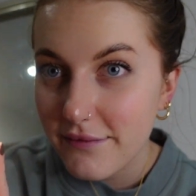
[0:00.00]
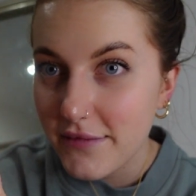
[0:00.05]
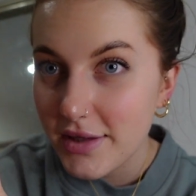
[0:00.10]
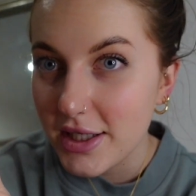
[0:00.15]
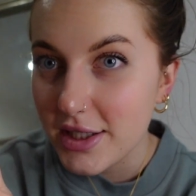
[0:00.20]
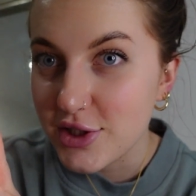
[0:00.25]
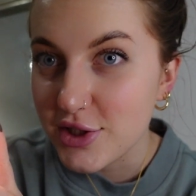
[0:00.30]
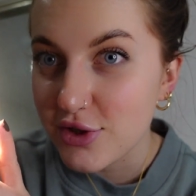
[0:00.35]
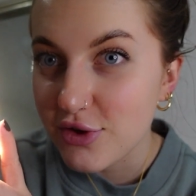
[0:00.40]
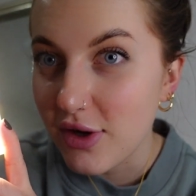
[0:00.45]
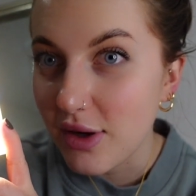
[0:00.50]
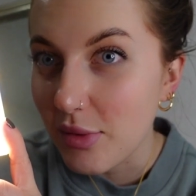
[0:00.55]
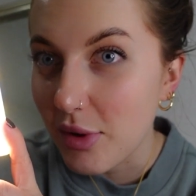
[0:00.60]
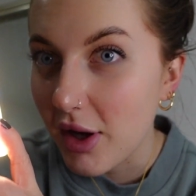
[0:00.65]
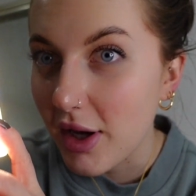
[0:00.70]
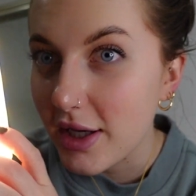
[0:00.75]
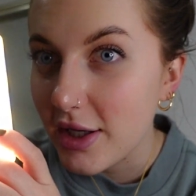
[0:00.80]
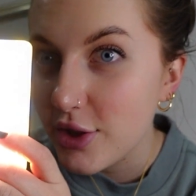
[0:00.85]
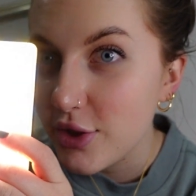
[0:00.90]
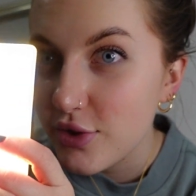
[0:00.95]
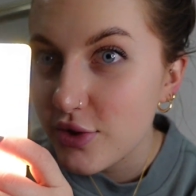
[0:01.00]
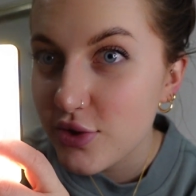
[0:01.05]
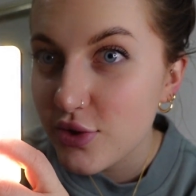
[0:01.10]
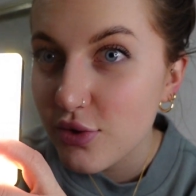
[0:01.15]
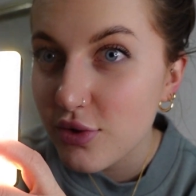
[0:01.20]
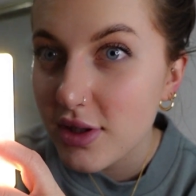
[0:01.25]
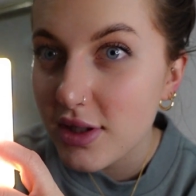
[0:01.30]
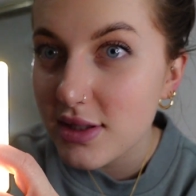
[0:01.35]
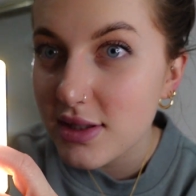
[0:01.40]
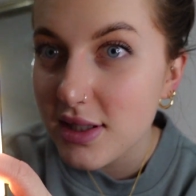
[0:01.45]
Instagram light. You
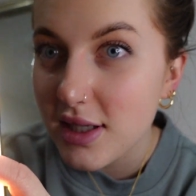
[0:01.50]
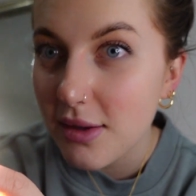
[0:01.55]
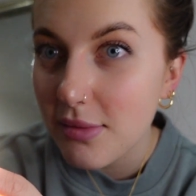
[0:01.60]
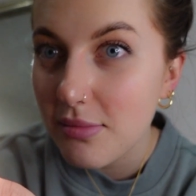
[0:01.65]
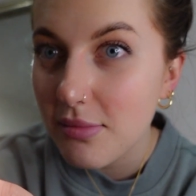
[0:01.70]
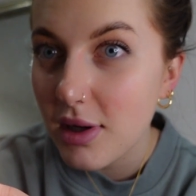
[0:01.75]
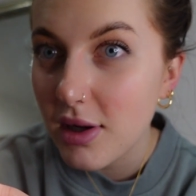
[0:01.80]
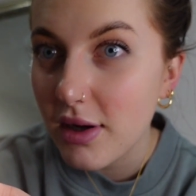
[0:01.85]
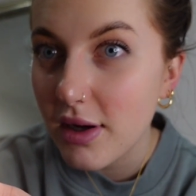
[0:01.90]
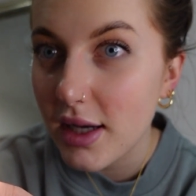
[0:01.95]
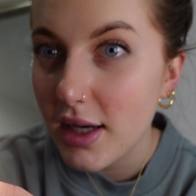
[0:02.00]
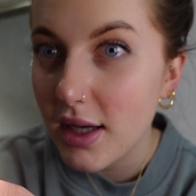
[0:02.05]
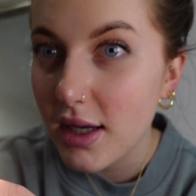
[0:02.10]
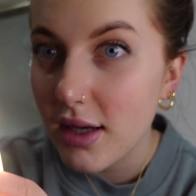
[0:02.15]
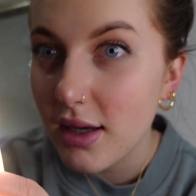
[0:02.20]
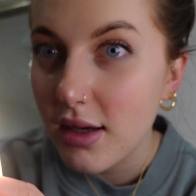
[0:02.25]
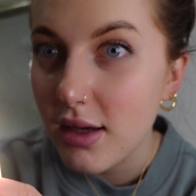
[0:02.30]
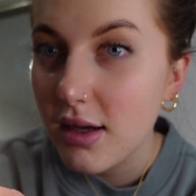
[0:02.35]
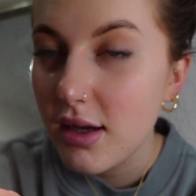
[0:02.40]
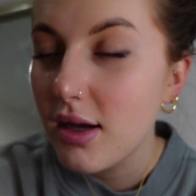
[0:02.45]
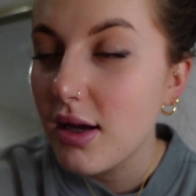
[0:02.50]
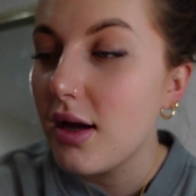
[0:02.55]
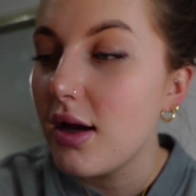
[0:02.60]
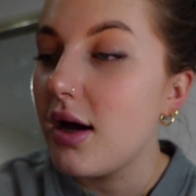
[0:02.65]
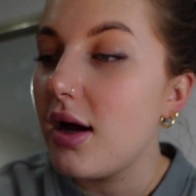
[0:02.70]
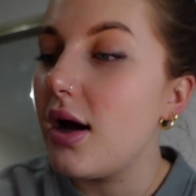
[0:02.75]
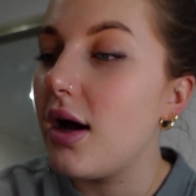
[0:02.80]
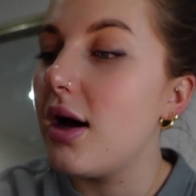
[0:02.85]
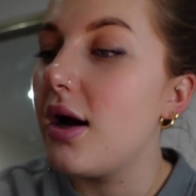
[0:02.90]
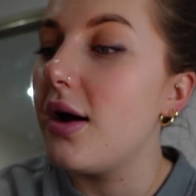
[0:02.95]
saw this in my
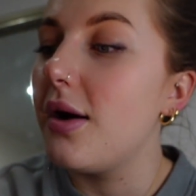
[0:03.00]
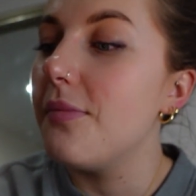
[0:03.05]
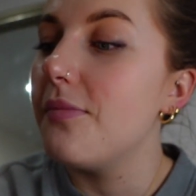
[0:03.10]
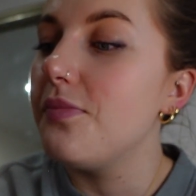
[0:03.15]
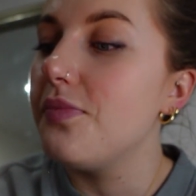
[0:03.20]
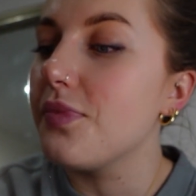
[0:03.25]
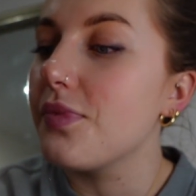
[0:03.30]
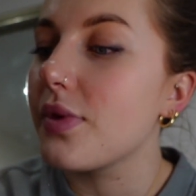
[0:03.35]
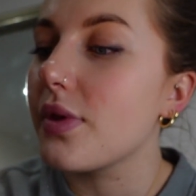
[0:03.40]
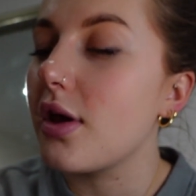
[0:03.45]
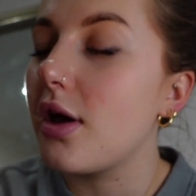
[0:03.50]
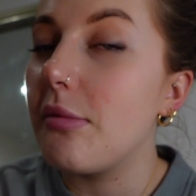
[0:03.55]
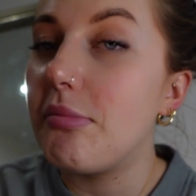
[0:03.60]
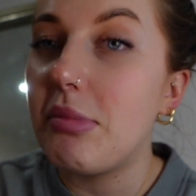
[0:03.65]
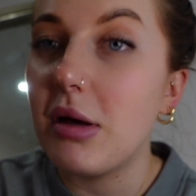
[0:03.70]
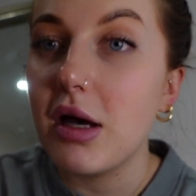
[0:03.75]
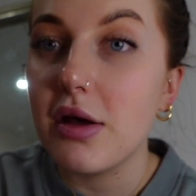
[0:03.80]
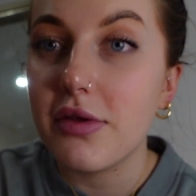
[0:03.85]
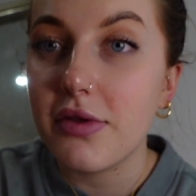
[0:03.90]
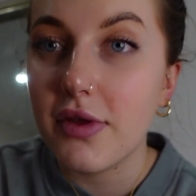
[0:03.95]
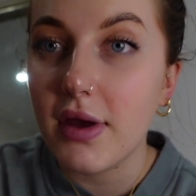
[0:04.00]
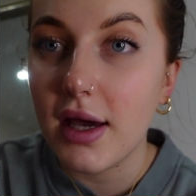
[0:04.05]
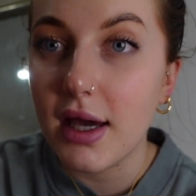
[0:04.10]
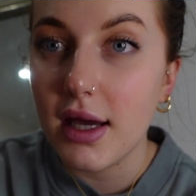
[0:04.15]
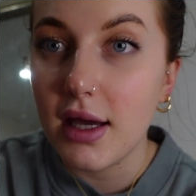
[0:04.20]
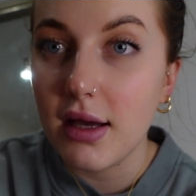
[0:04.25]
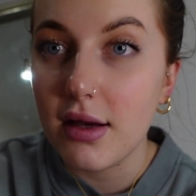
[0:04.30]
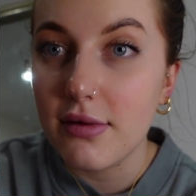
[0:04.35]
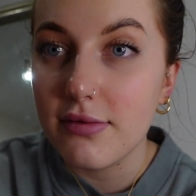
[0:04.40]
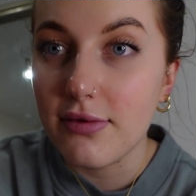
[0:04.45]
um,
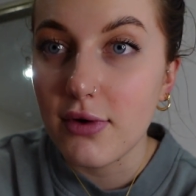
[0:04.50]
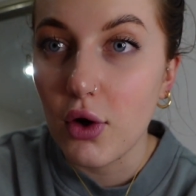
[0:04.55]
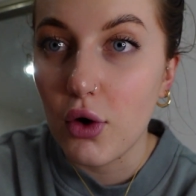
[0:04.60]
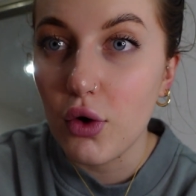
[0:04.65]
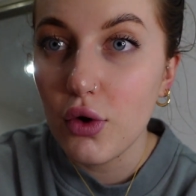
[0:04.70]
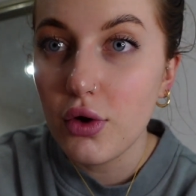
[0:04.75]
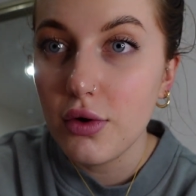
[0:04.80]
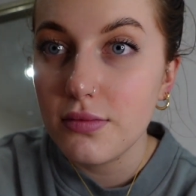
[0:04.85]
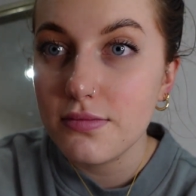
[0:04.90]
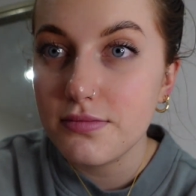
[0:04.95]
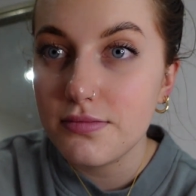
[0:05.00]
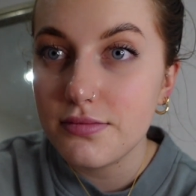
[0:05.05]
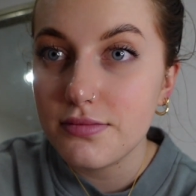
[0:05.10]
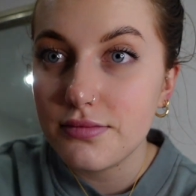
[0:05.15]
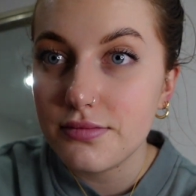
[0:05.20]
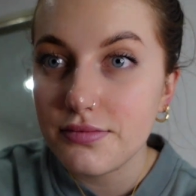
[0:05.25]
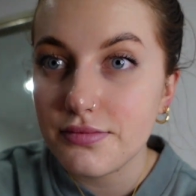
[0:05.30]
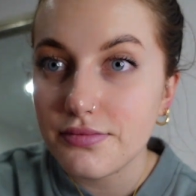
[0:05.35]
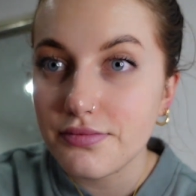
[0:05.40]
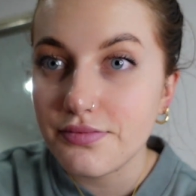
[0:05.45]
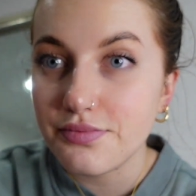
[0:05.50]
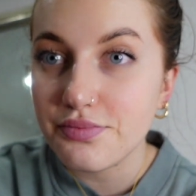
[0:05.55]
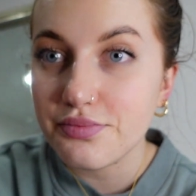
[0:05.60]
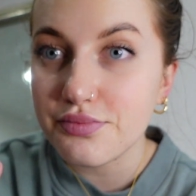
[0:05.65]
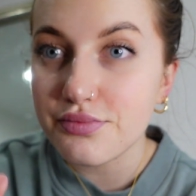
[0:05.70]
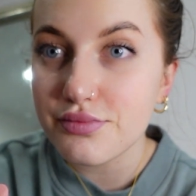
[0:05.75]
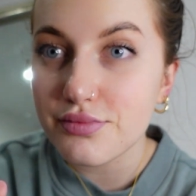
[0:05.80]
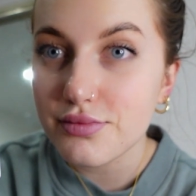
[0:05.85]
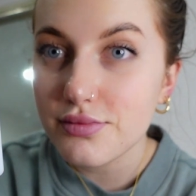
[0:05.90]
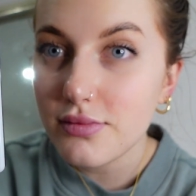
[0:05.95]
birthday vlog.
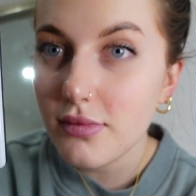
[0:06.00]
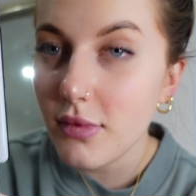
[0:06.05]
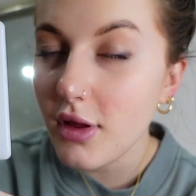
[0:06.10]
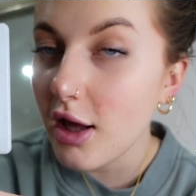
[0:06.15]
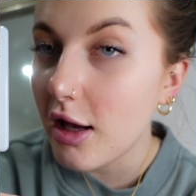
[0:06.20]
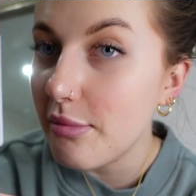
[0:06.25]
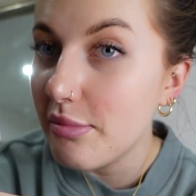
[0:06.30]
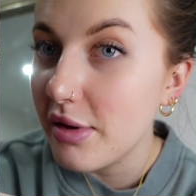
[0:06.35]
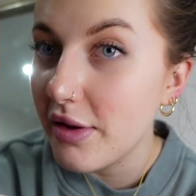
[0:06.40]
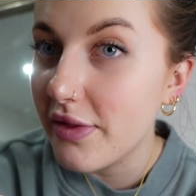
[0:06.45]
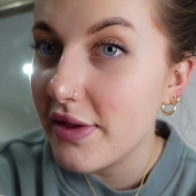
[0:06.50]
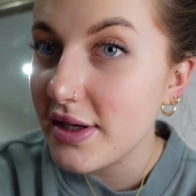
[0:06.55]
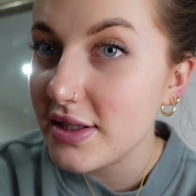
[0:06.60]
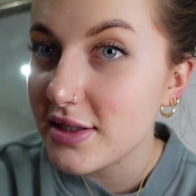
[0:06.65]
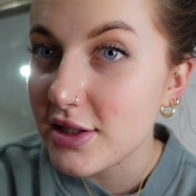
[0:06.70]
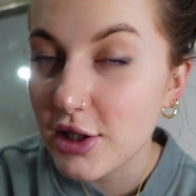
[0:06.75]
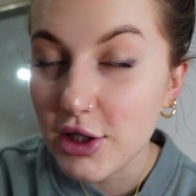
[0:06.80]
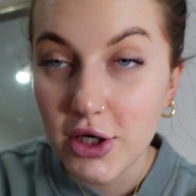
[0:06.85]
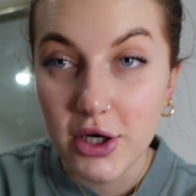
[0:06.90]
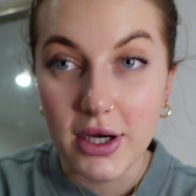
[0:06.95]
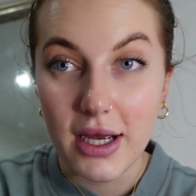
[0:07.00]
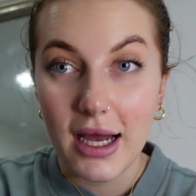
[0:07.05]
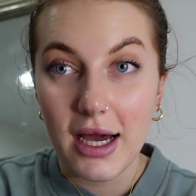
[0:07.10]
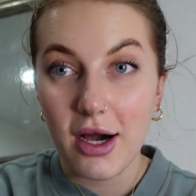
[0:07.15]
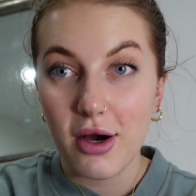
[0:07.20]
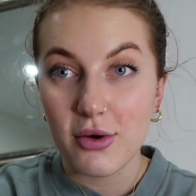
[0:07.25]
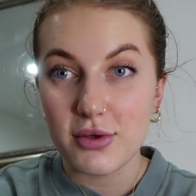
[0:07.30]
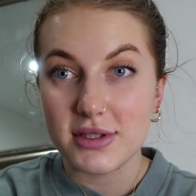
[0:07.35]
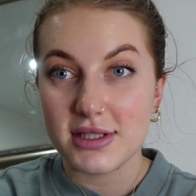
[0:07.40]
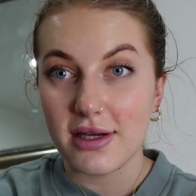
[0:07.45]
But this, look,
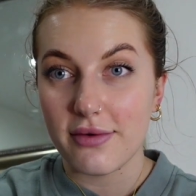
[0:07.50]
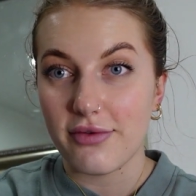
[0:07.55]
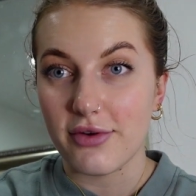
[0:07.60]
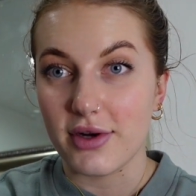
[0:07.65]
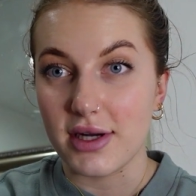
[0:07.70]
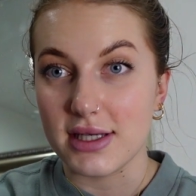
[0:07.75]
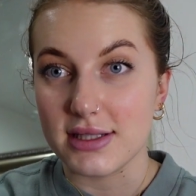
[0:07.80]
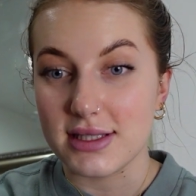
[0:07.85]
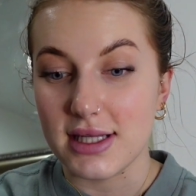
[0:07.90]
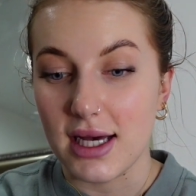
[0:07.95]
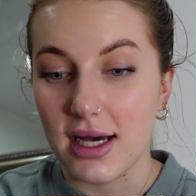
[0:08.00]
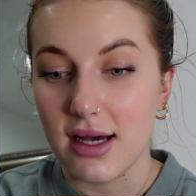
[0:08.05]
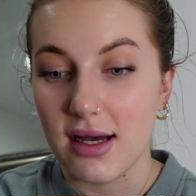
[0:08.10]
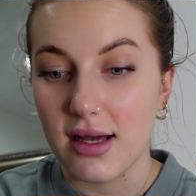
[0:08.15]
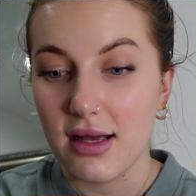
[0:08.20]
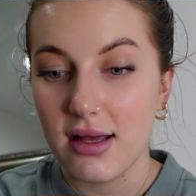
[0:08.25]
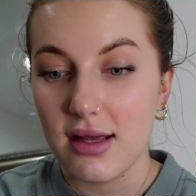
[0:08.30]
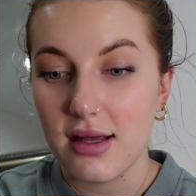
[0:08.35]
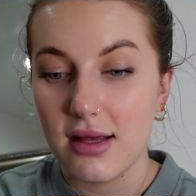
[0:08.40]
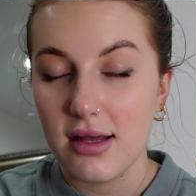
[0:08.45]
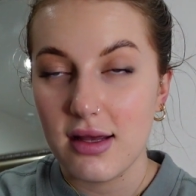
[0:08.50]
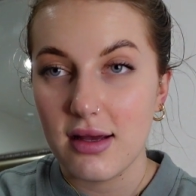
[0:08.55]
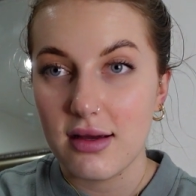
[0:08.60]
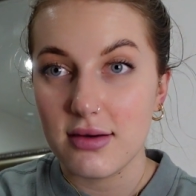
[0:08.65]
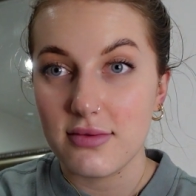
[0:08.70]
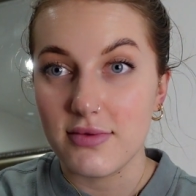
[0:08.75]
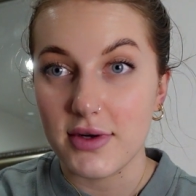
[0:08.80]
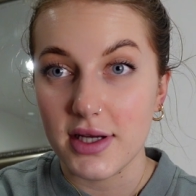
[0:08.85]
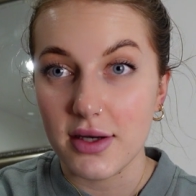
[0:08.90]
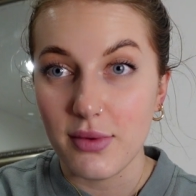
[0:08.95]
how different is that?
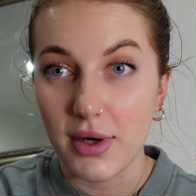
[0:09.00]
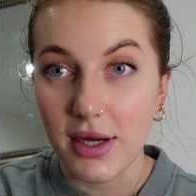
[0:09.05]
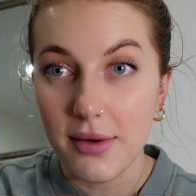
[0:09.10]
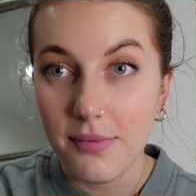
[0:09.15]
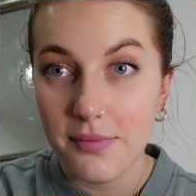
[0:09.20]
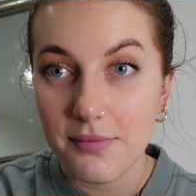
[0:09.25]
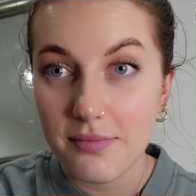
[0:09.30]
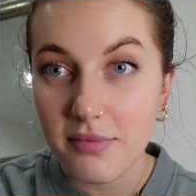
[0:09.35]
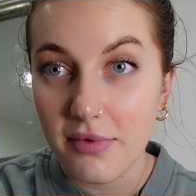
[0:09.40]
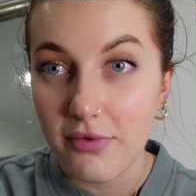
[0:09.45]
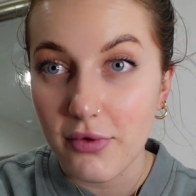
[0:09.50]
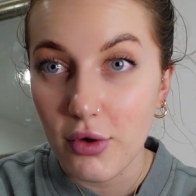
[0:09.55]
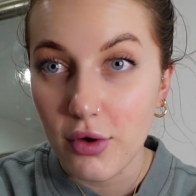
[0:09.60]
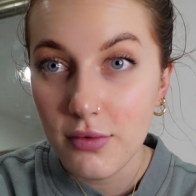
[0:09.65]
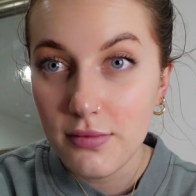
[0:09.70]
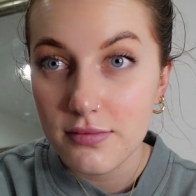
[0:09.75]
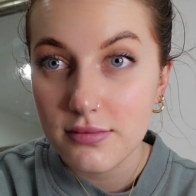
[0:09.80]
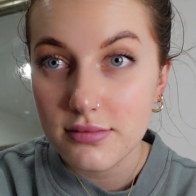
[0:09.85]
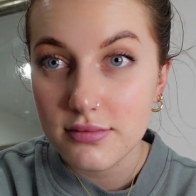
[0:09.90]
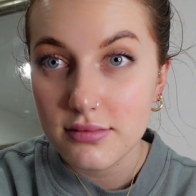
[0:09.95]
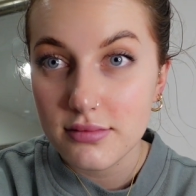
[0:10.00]
Ready, wait, before.